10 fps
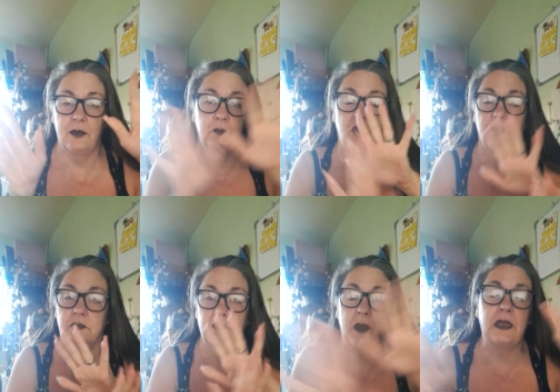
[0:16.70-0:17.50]
I'm not
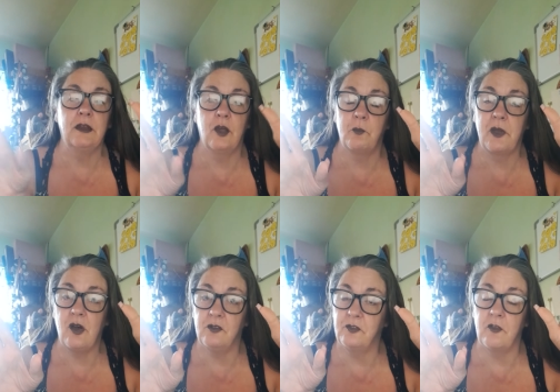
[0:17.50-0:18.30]
speaking on
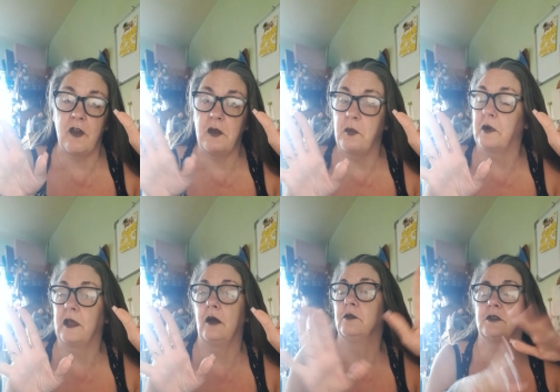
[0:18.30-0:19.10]
behalf of
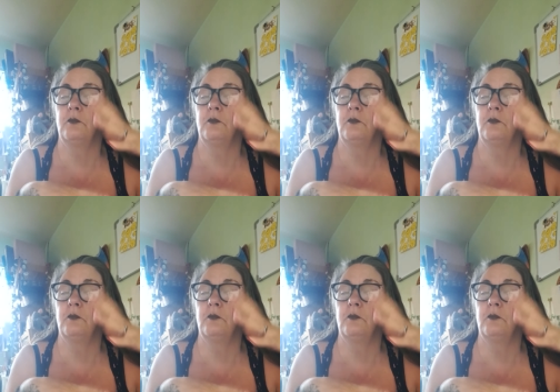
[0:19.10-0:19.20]
anybody else.